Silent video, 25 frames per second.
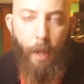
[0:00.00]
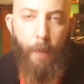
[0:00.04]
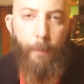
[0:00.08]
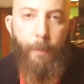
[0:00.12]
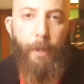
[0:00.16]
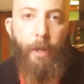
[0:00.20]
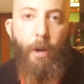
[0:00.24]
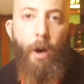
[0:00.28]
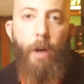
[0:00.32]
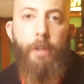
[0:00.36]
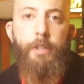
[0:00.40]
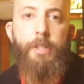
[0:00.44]

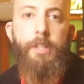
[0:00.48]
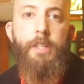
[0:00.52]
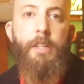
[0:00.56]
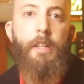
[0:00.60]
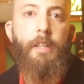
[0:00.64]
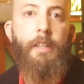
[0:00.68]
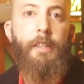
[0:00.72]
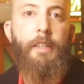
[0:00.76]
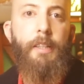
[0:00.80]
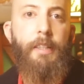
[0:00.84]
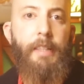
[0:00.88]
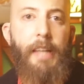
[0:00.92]

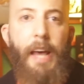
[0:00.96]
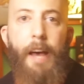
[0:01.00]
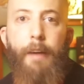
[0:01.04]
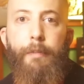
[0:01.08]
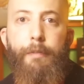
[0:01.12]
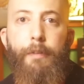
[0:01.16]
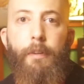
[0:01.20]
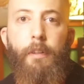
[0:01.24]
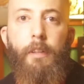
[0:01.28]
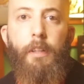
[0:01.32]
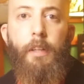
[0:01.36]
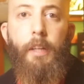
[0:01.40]
because the
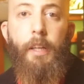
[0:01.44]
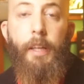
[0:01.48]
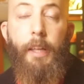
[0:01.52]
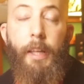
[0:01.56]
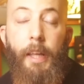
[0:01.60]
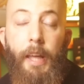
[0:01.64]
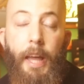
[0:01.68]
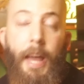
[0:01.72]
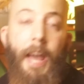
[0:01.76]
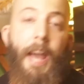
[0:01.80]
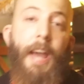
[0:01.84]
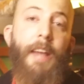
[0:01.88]
devil
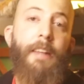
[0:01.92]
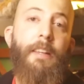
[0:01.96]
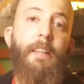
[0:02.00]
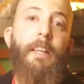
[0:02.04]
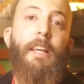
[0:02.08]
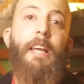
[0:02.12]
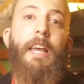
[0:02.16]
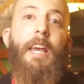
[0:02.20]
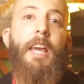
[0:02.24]
and